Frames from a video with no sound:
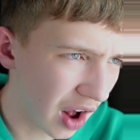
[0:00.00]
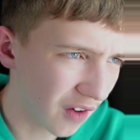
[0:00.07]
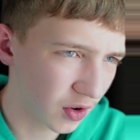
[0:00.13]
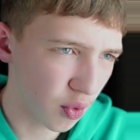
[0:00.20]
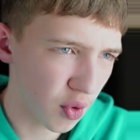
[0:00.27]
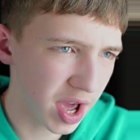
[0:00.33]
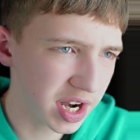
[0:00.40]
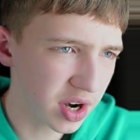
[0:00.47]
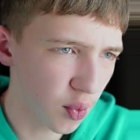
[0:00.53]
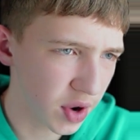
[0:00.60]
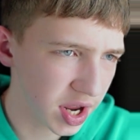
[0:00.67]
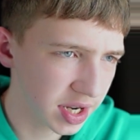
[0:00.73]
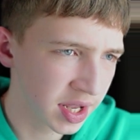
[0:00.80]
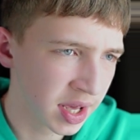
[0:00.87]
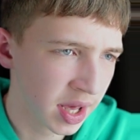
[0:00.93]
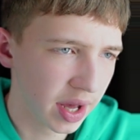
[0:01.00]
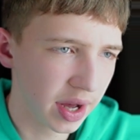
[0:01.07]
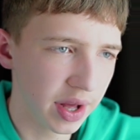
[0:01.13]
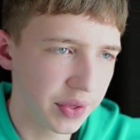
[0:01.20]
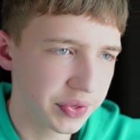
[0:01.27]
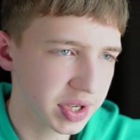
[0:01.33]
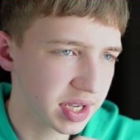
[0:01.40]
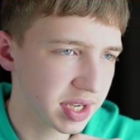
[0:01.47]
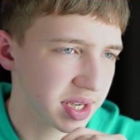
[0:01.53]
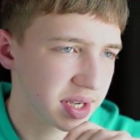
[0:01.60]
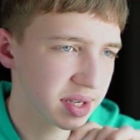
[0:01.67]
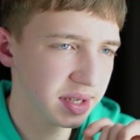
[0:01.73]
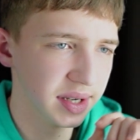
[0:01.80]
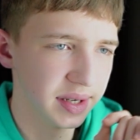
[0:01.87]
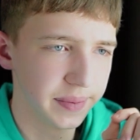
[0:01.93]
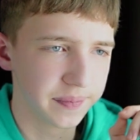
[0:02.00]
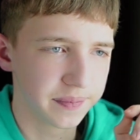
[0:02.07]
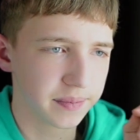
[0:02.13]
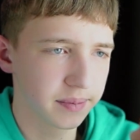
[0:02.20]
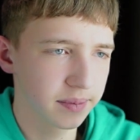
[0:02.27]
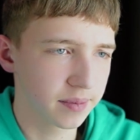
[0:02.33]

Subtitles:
have already read the